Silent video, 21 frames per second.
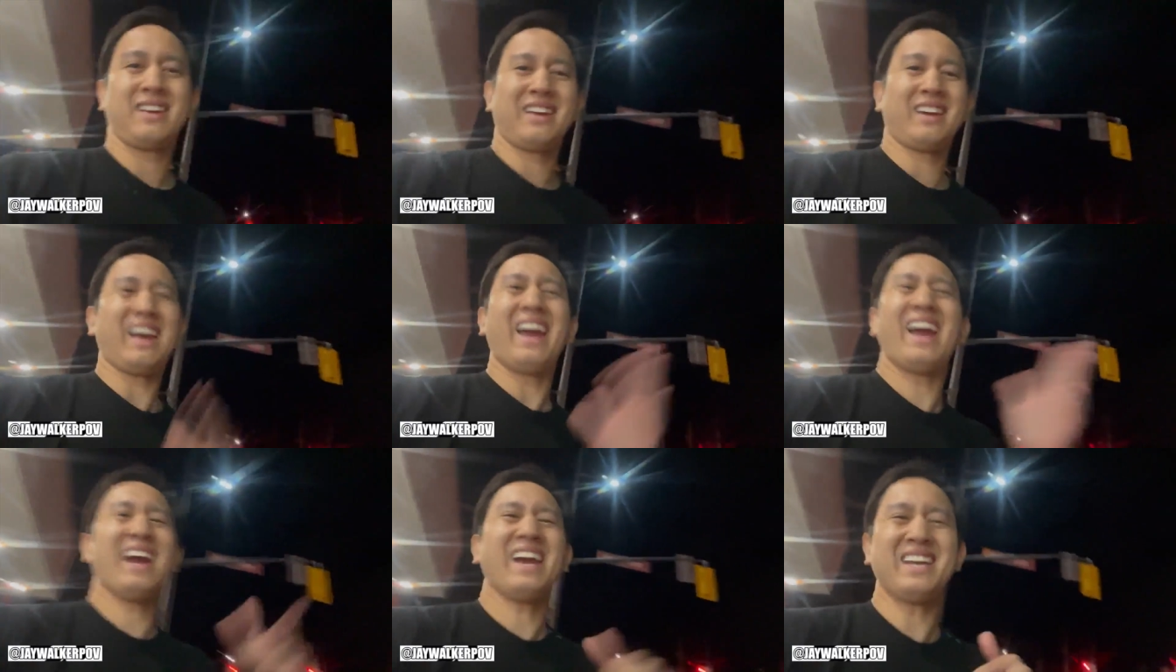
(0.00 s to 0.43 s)

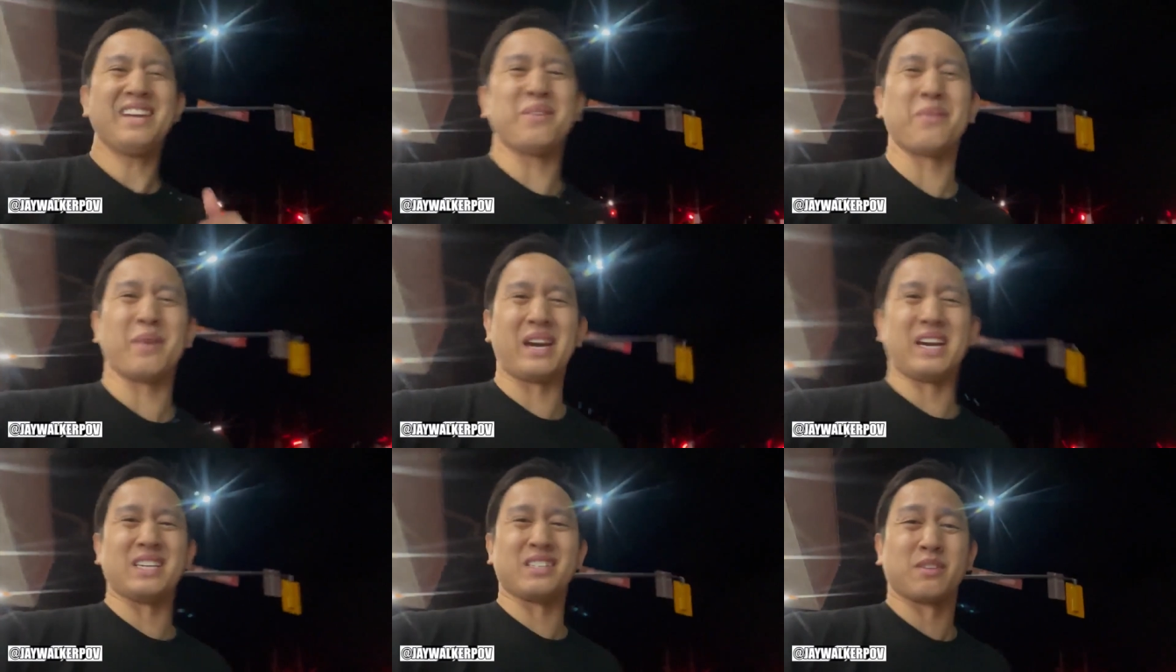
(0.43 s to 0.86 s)

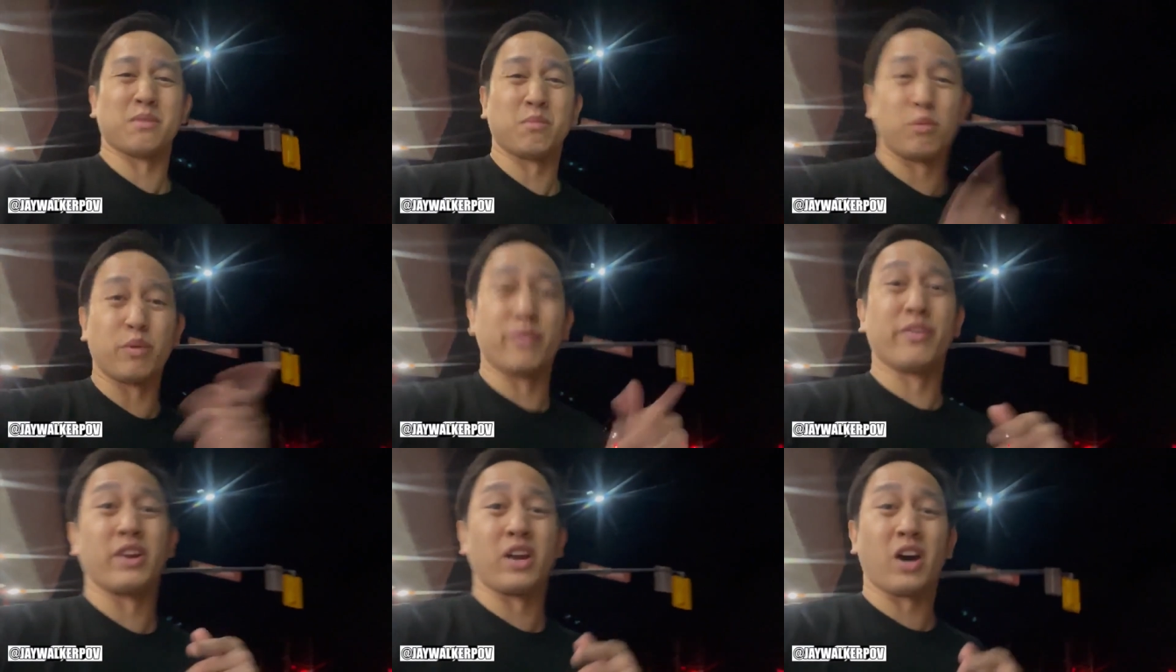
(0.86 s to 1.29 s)
Anyways,
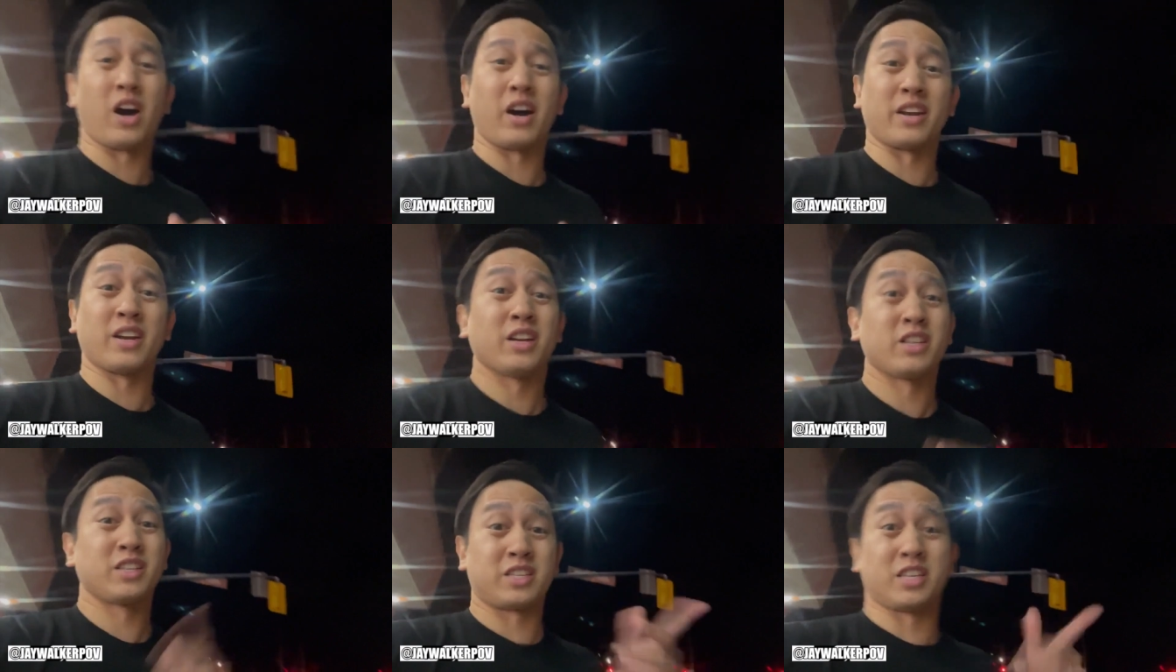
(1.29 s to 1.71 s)
moving
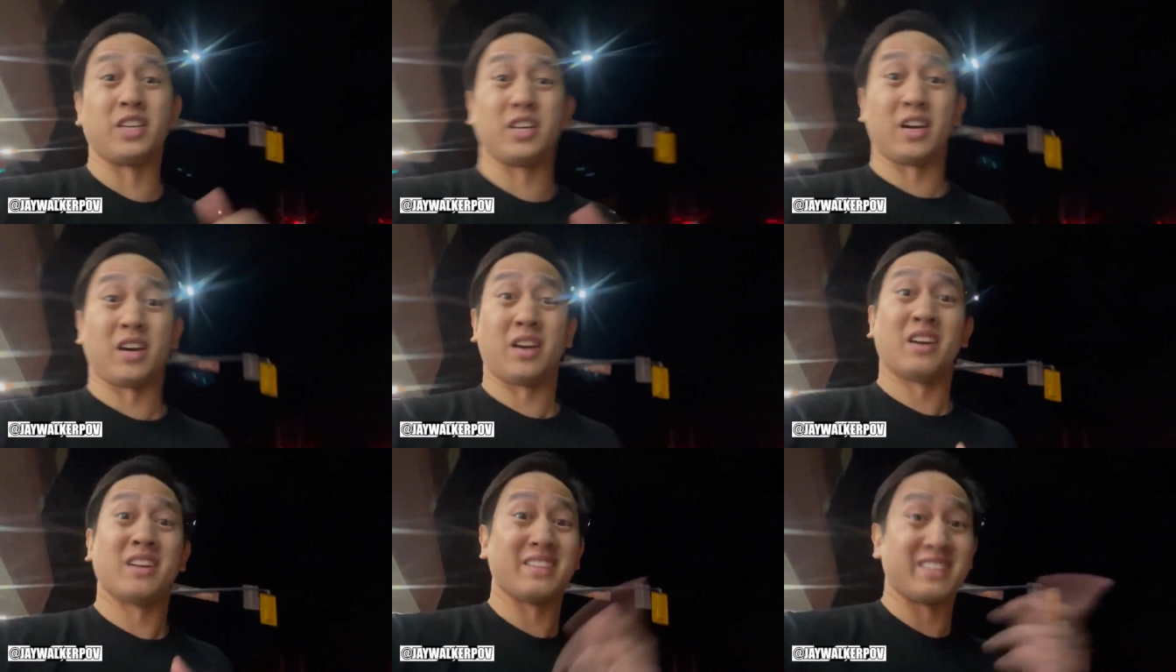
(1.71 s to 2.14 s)
on
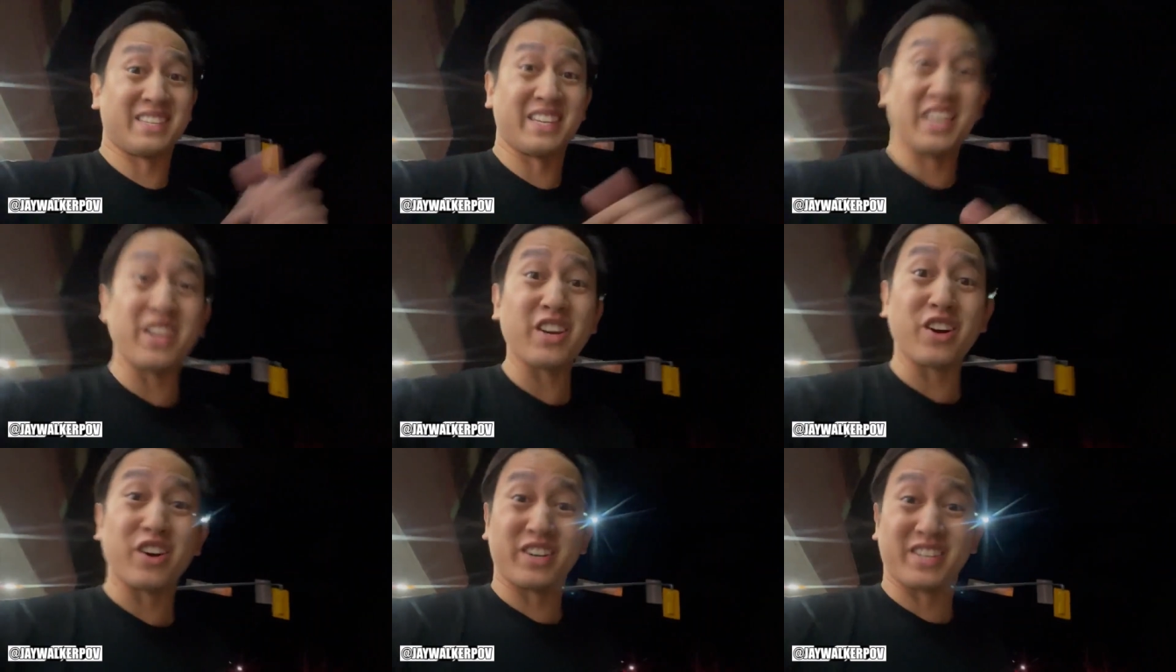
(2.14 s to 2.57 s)
to
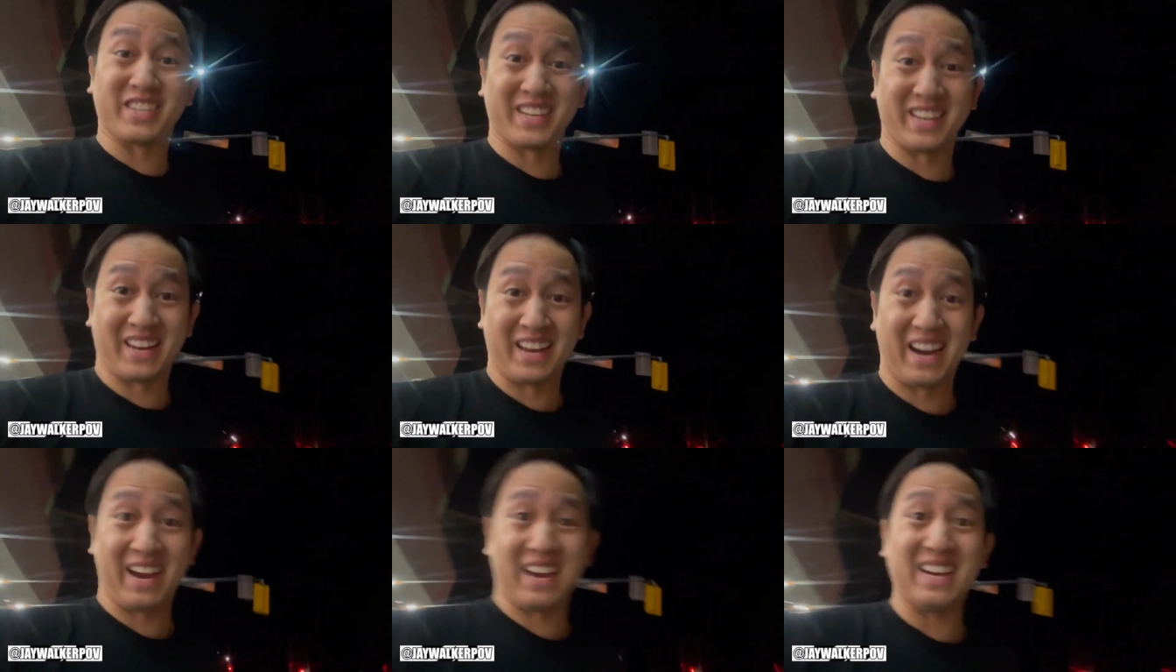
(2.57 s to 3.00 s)
dinner
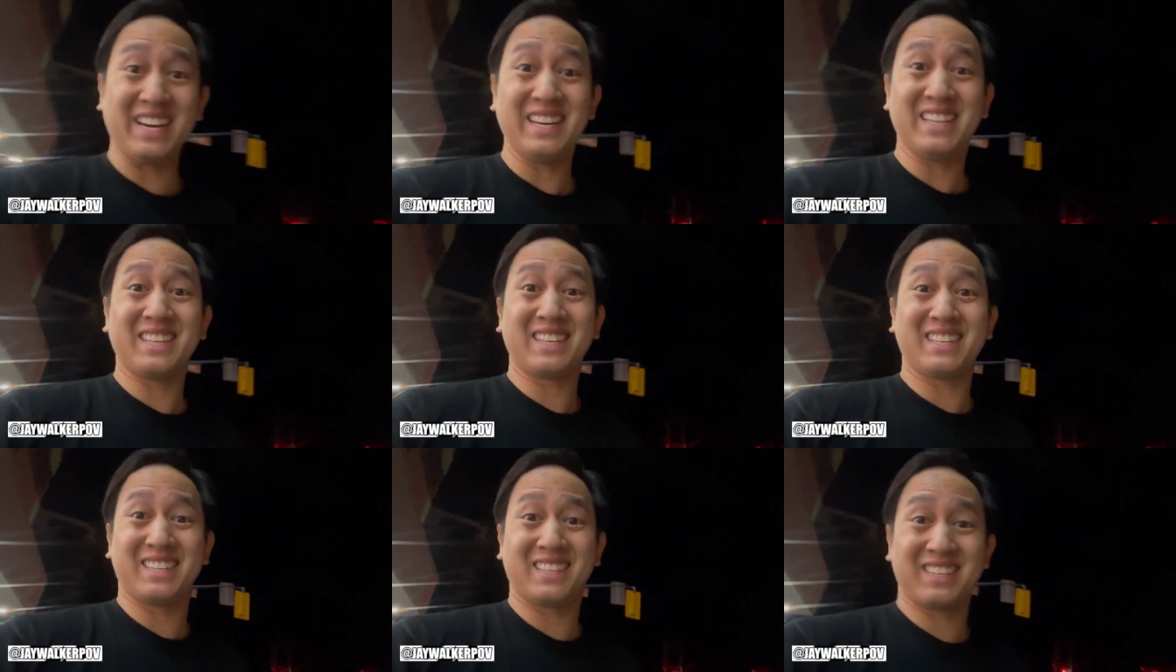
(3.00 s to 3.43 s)
tonight
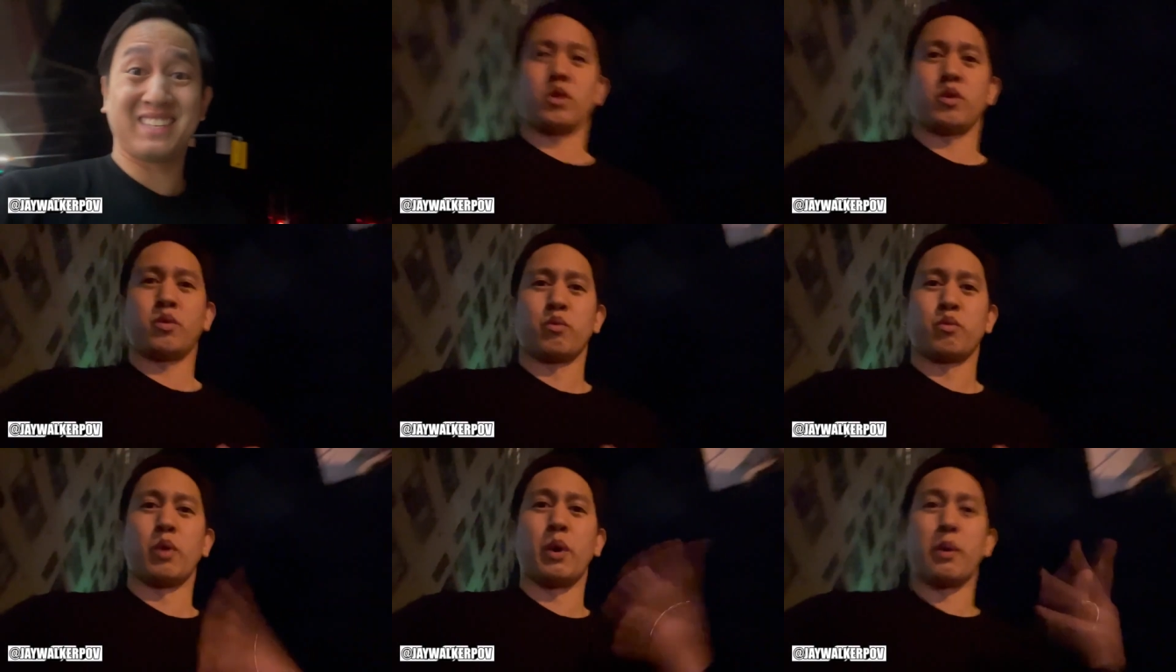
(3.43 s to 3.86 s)

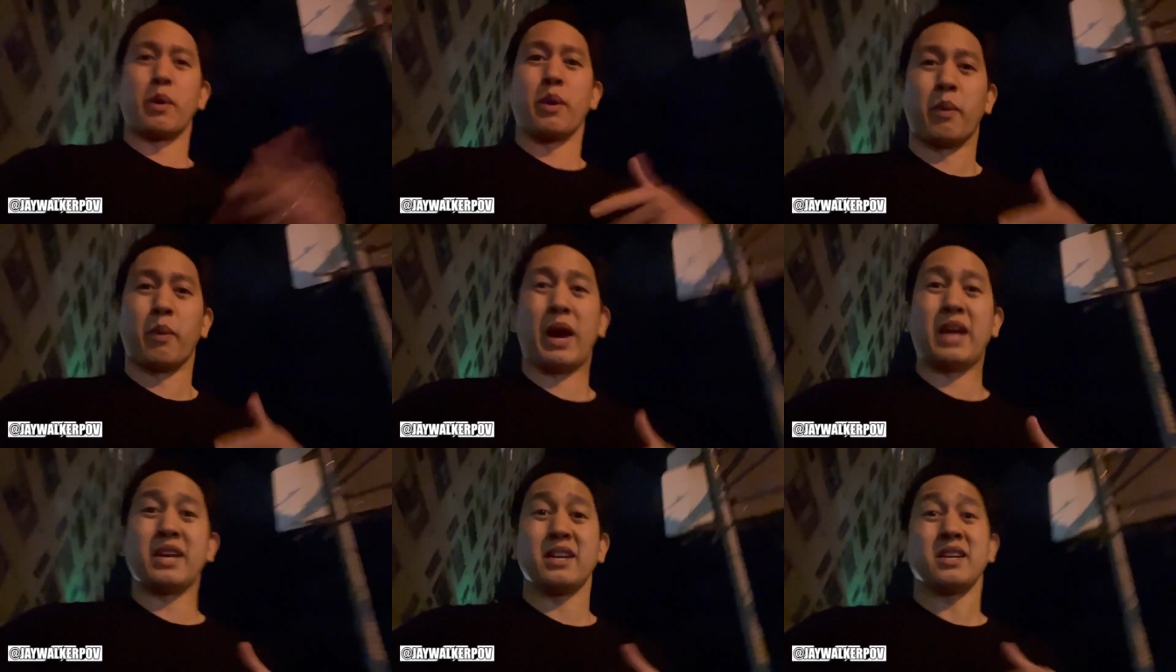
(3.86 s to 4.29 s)
where we
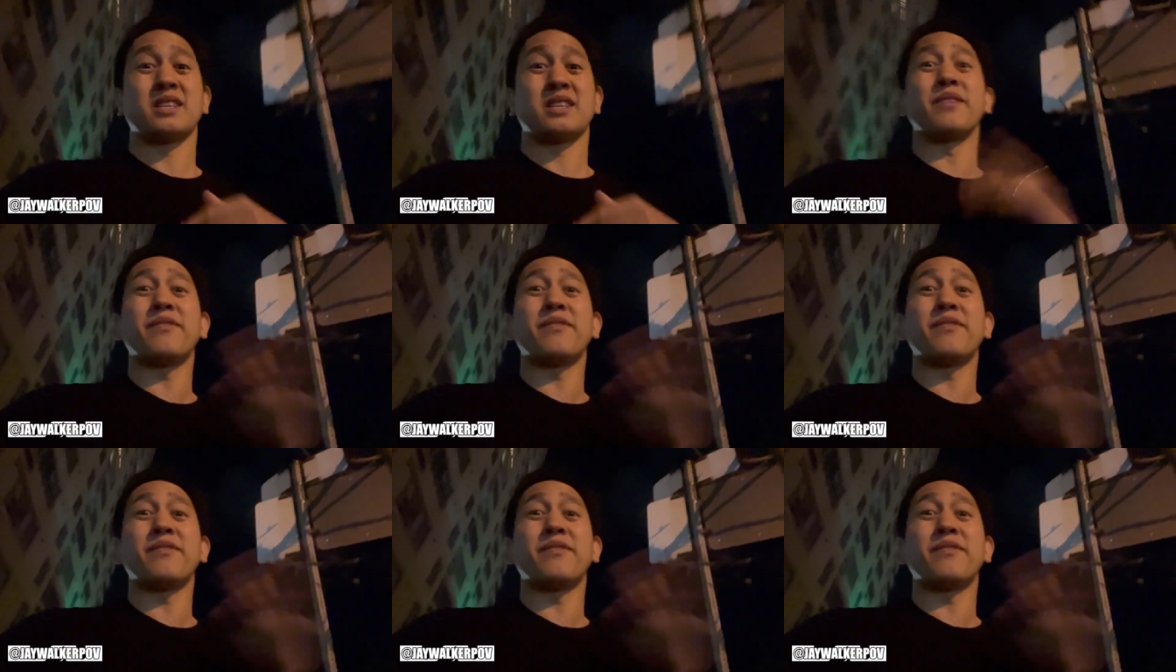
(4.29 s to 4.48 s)
went to